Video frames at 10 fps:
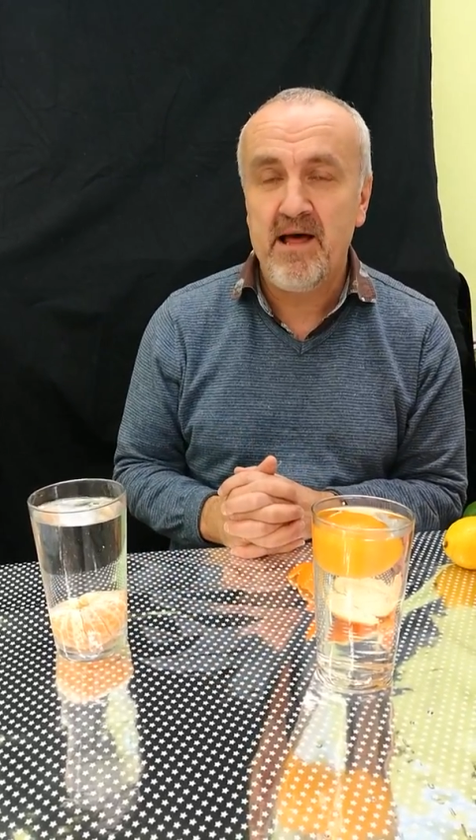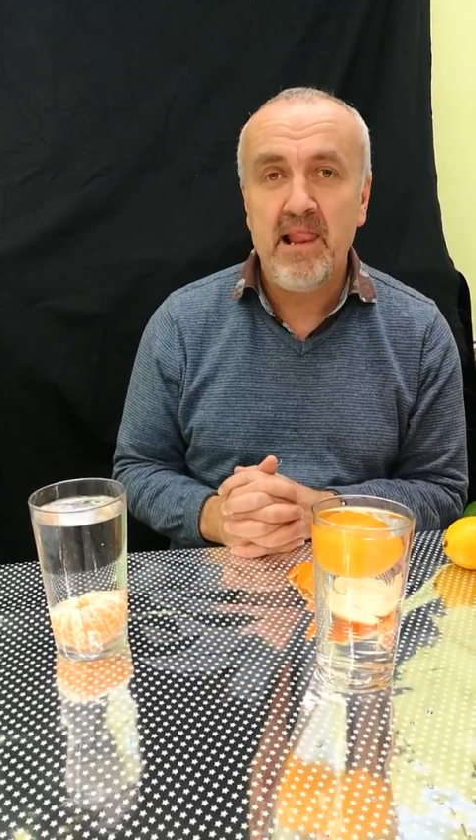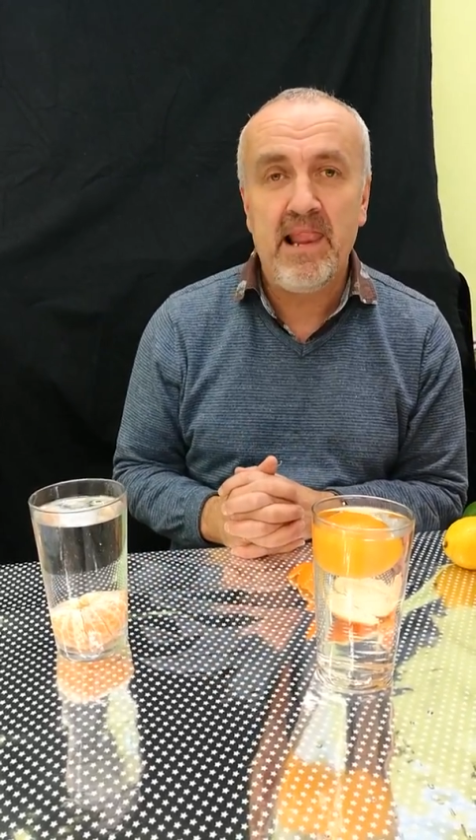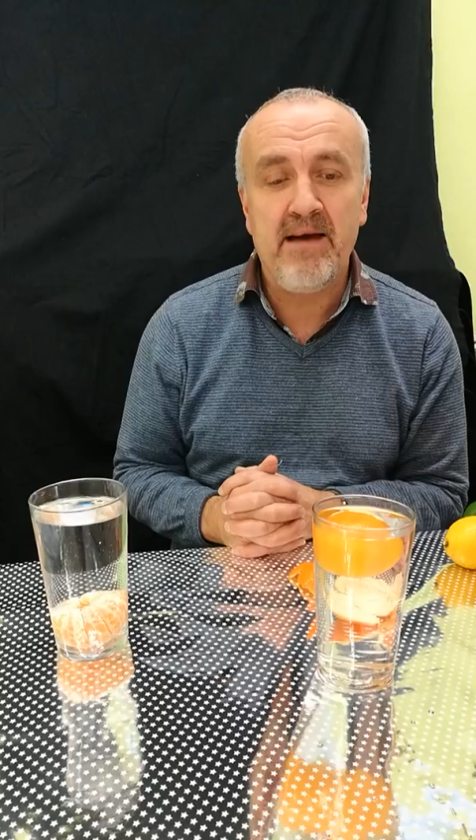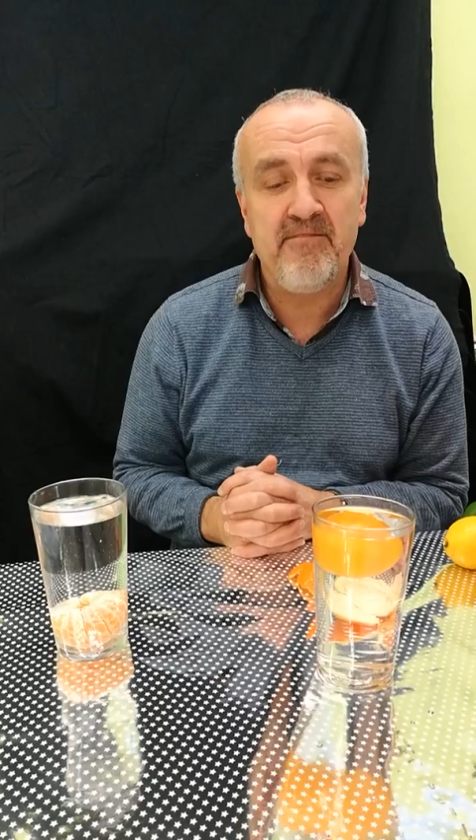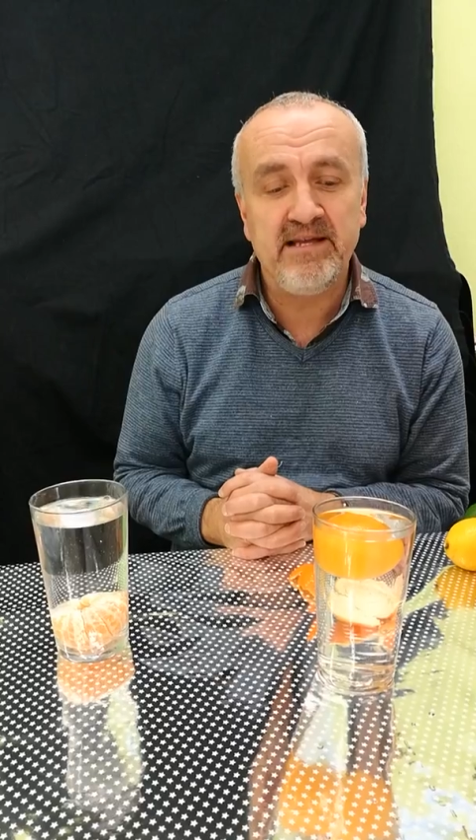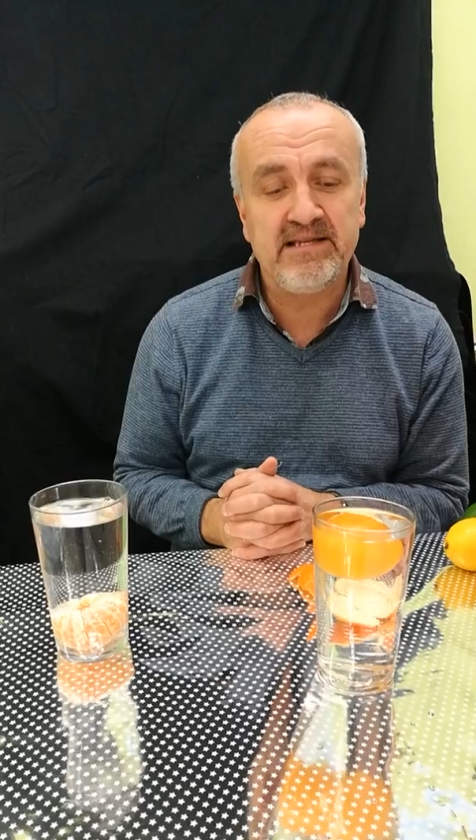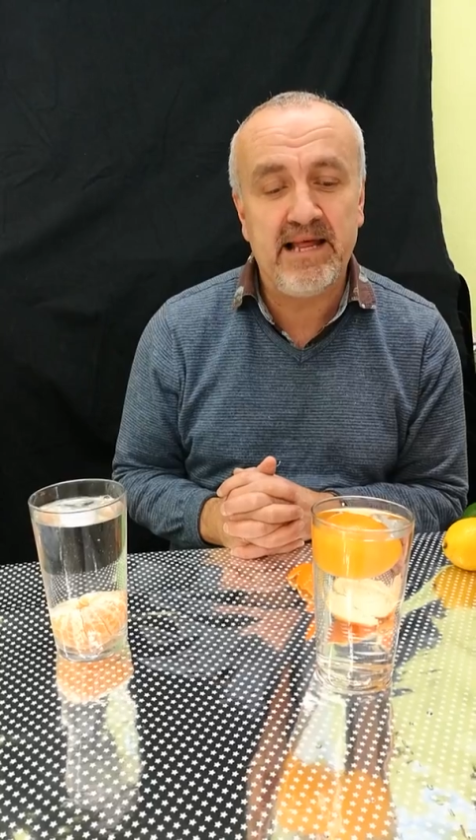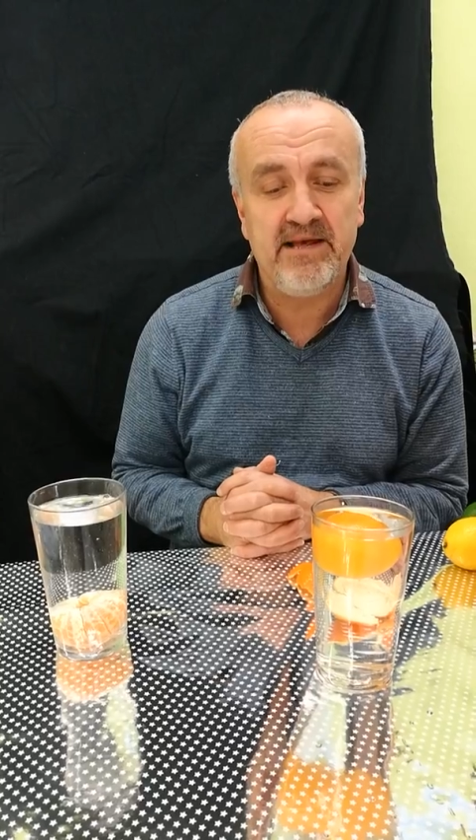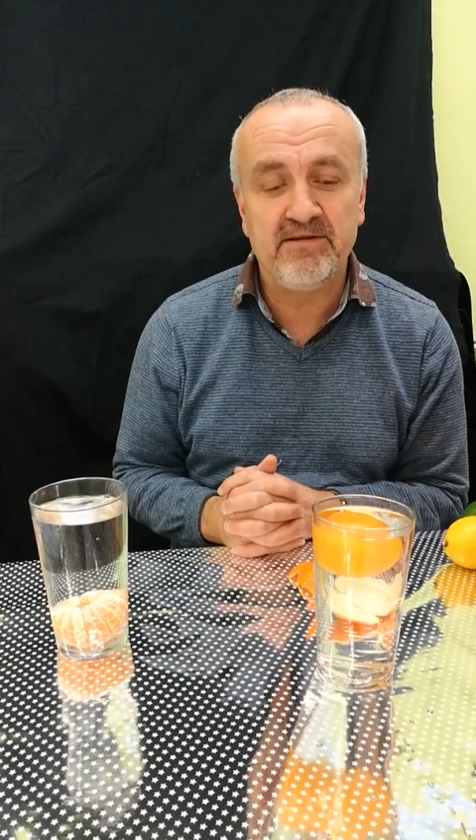Let me tell
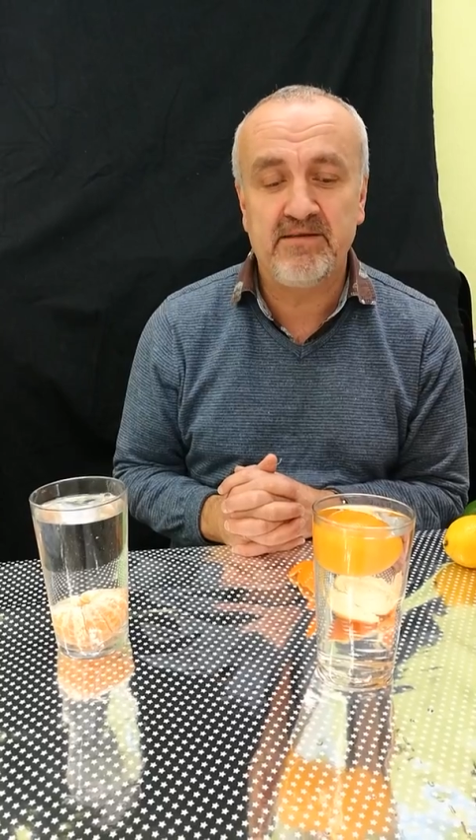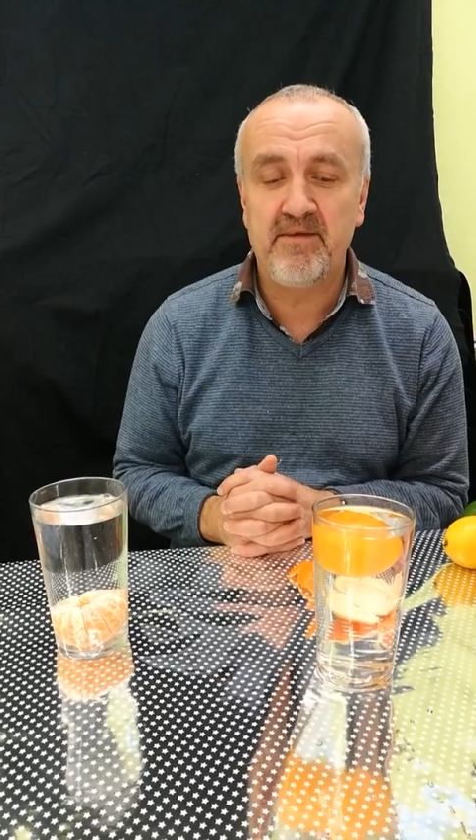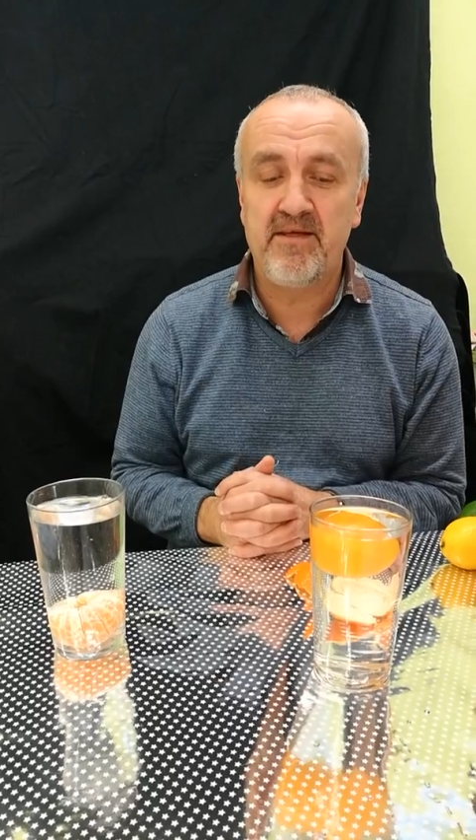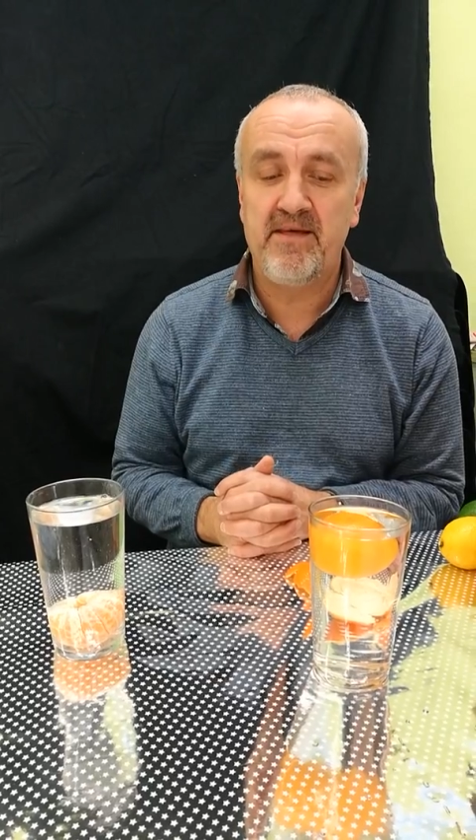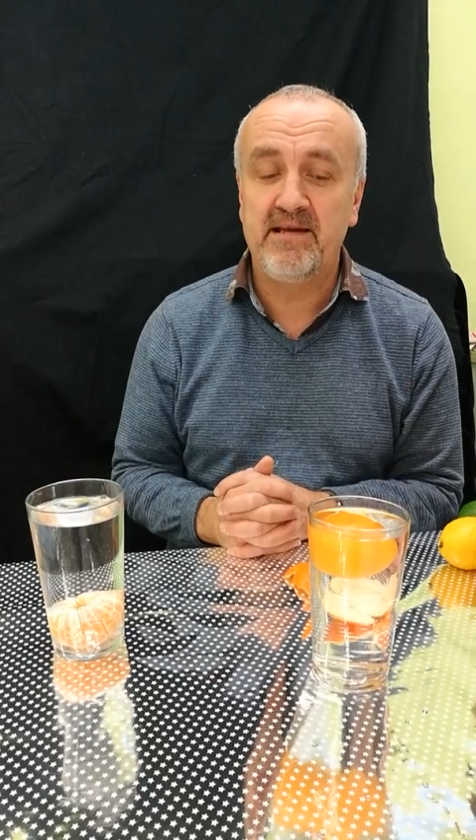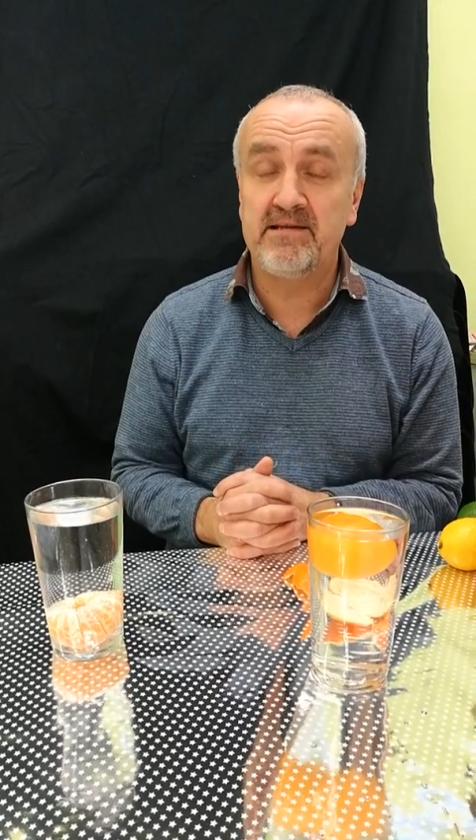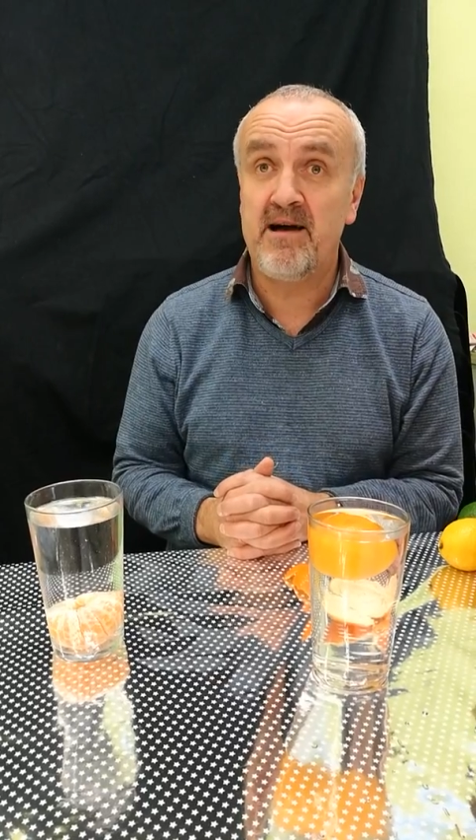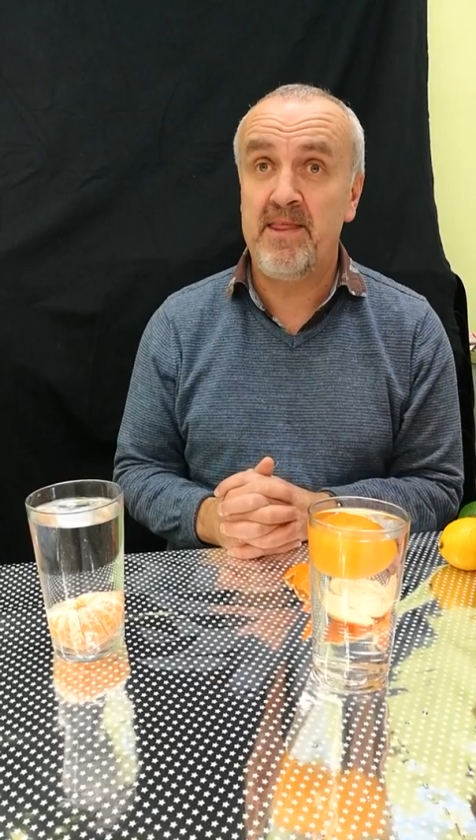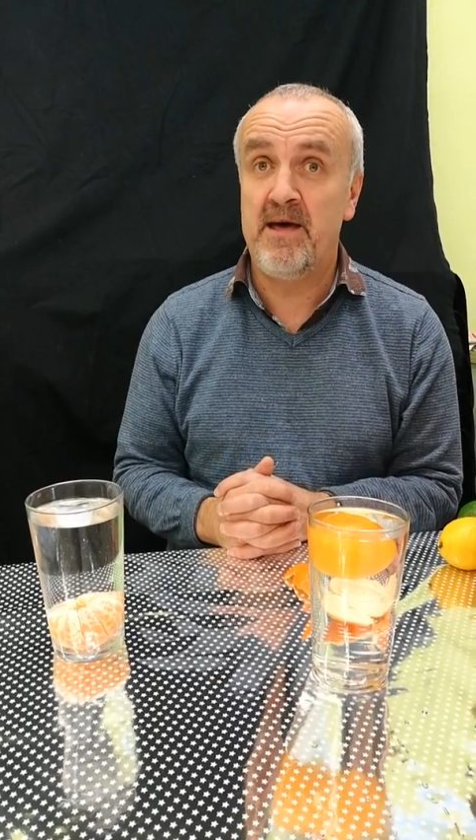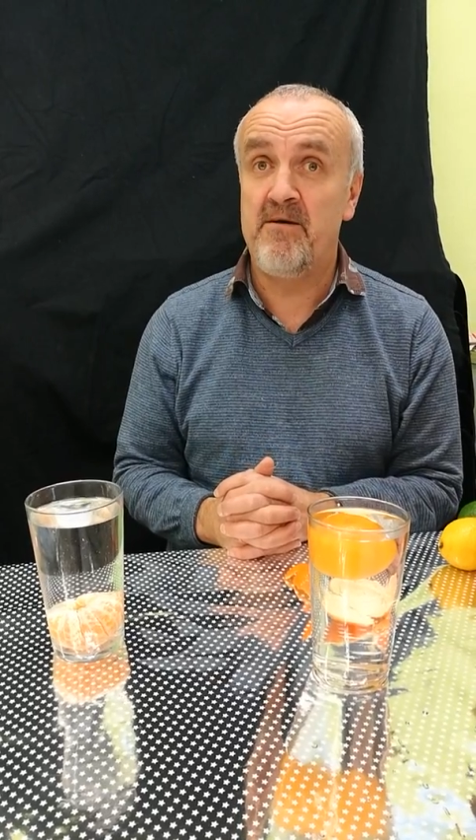you some of the things I know.